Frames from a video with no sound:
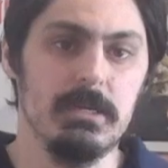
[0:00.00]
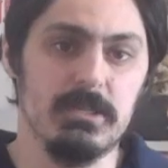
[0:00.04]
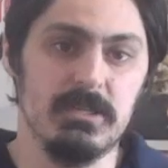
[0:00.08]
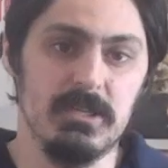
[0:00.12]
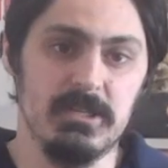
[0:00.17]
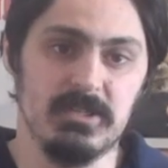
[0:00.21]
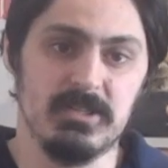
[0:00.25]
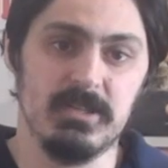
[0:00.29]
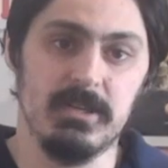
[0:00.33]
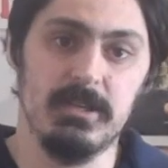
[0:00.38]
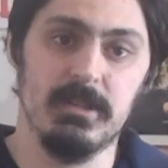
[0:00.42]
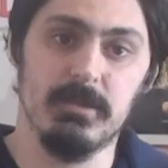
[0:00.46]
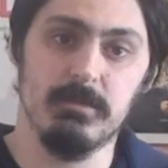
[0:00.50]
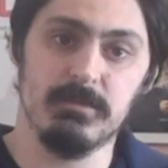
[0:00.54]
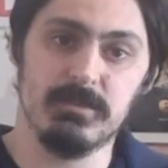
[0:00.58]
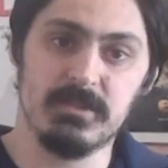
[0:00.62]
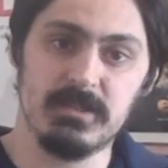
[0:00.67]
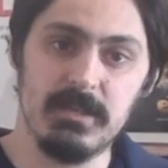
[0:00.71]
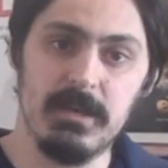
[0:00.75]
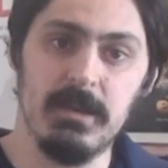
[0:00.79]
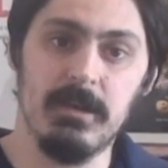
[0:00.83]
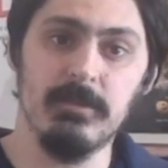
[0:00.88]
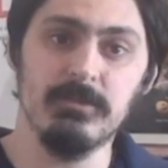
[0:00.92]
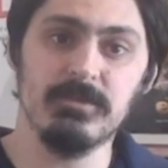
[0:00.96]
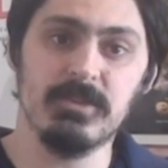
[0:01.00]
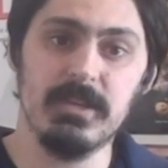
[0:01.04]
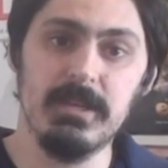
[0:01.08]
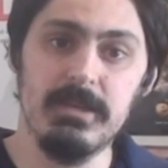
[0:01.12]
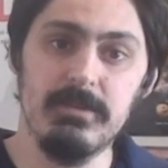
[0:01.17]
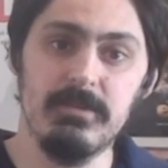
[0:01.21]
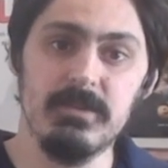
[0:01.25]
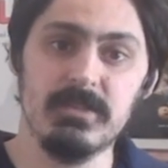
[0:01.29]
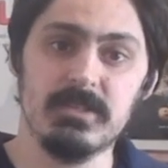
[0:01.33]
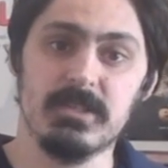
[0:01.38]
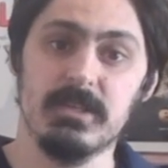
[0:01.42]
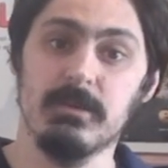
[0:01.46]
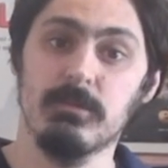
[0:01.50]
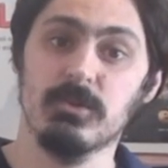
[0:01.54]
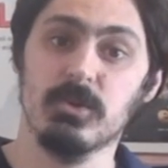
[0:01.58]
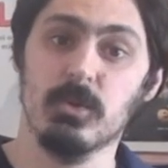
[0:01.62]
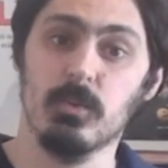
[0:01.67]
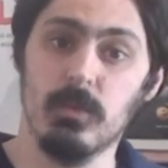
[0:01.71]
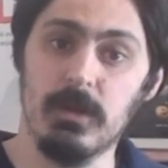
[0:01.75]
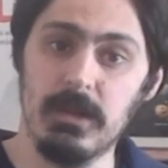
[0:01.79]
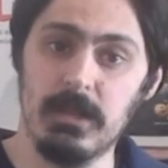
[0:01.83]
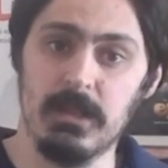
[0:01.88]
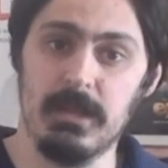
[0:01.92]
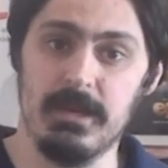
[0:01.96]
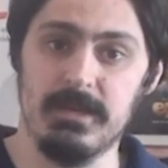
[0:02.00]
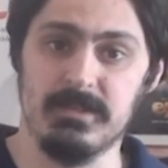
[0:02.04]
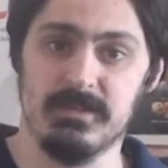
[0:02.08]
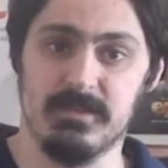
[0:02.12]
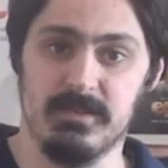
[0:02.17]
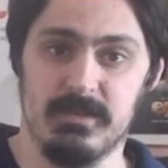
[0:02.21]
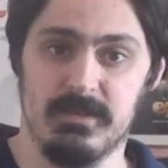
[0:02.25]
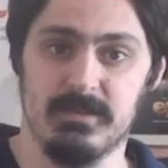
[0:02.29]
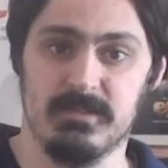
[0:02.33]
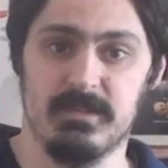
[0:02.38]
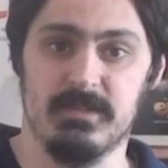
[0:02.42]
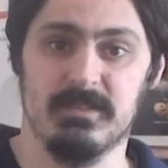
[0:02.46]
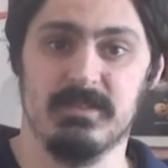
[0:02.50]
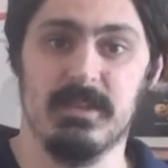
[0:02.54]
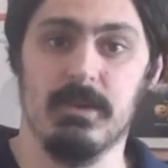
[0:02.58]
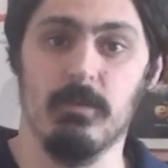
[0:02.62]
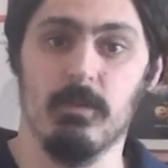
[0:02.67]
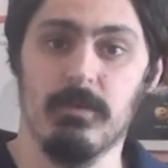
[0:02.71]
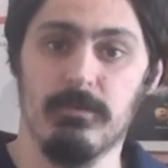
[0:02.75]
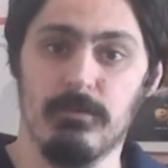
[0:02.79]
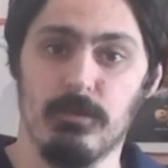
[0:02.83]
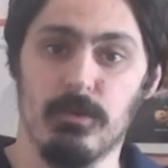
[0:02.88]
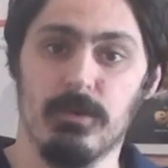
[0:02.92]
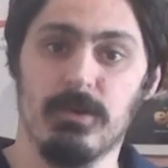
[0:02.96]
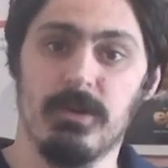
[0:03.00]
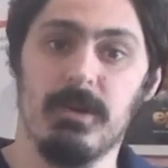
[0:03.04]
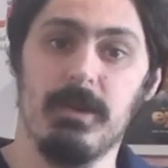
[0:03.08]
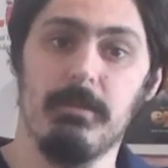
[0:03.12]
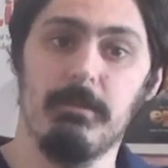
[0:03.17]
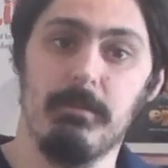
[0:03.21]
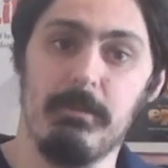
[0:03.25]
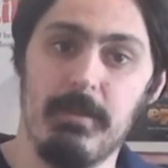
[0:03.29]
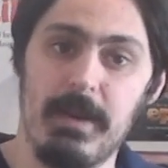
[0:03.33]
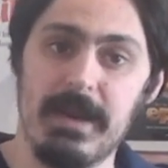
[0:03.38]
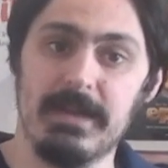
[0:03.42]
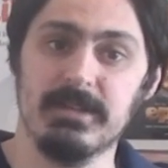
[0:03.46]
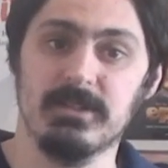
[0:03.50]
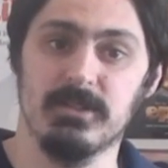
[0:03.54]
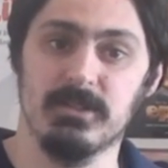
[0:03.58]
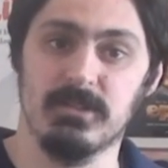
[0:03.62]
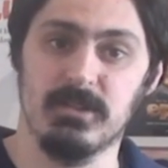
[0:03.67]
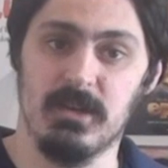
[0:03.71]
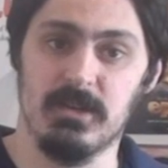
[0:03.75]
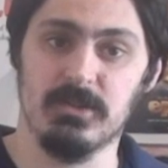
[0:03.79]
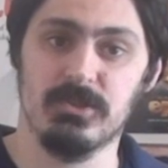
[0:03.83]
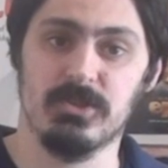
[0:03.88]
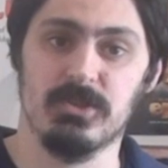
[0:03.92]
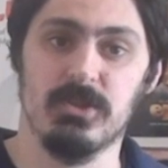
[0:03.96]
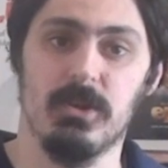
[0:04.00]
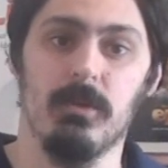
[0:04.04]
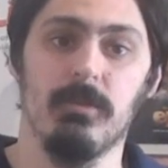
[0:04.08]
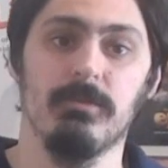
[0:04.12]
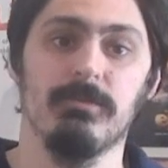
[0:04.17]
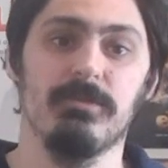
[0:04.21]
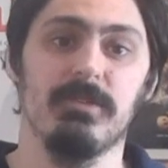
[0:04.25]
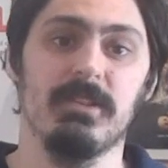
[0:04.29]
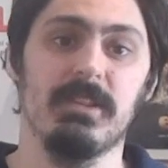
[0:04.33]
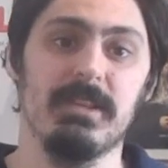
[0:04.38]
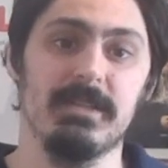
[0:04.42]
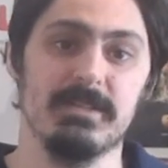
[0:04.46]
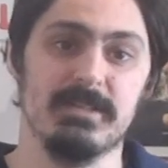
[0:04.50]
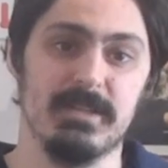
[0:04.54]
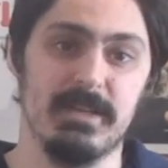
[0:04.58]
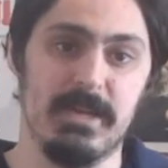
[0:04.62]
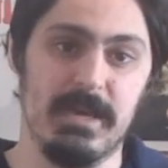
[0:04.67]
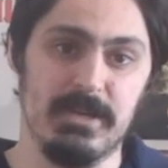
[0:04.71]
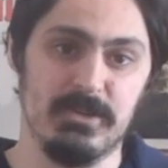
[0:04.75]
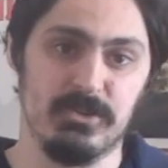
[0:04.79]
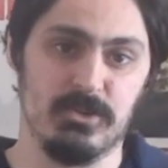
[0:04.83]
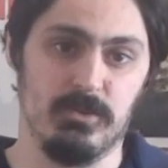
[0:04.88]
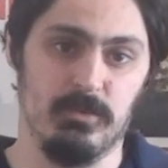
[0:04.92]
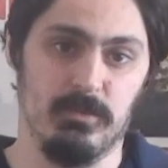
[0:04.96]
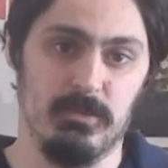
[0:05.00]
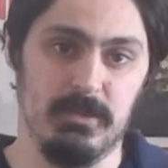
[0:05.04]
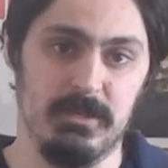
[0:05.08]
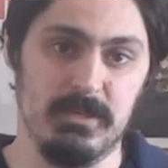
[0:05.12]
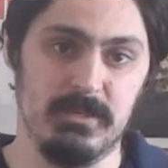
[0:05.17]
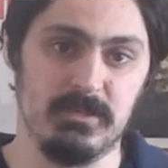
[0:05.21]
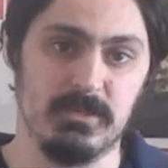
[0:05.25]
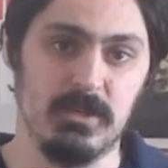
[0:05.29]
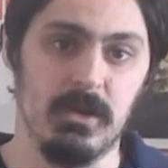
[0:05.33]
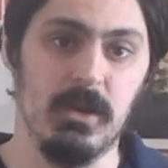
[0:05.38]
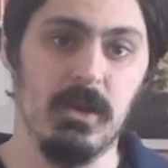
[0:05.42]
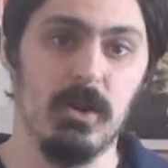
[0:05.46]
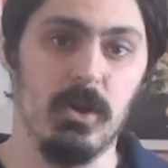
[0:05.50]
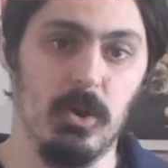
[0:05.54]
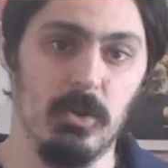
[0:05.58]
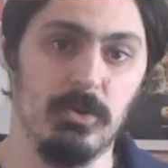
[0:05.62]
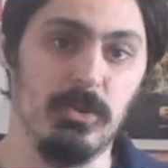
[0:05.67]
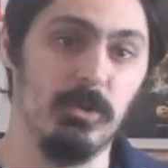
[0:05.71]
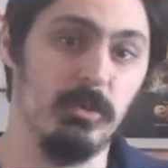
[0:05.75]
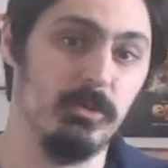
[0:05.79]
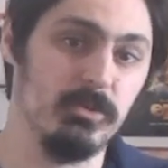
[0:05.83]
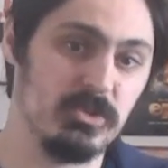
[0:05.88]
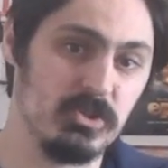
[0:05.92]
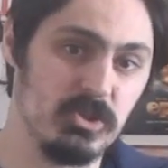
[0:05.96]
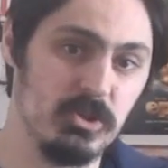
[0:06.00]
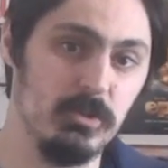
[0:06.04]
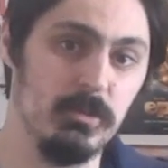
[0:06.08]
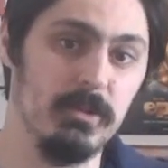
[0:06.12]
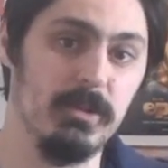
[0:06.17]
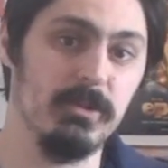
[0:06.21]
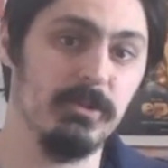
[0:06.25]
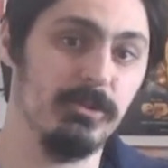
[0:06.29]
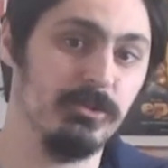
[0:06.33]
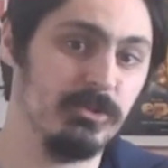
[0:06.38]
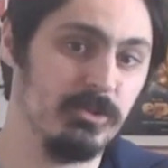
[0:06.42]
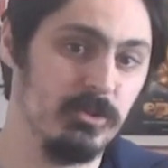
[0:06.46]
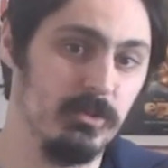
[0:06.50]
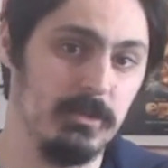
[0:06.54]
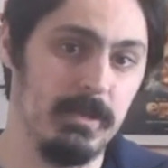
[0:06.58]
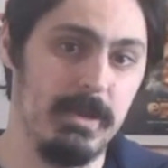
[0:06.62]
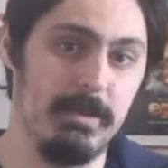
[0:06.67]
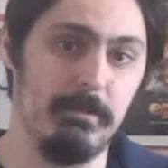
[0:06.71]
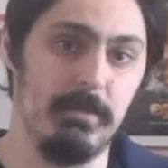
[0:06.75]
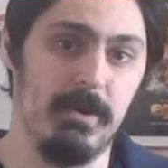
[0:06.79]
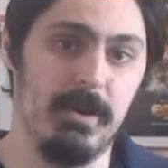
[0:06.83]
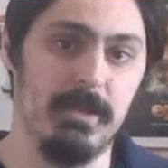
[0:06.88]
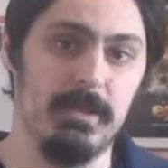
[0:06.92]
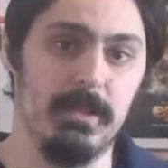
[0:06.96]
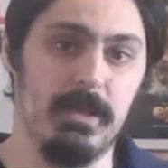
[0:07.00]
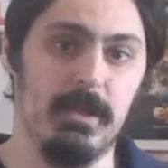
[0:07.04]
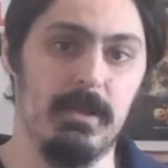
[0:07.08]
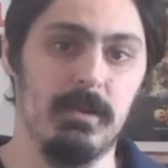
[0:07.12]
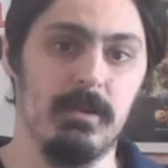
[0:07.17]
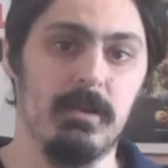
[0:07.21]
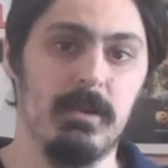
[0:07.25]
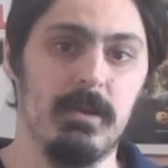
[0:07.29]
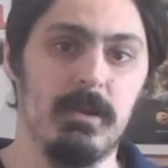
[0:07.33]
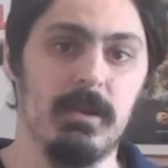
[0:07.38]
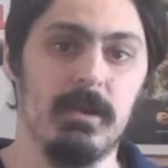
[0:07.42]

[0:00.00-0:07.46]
Disney themselves even seemed to realize this, as they reverted it back to Touchstone for the international release, although it was too little too late by then.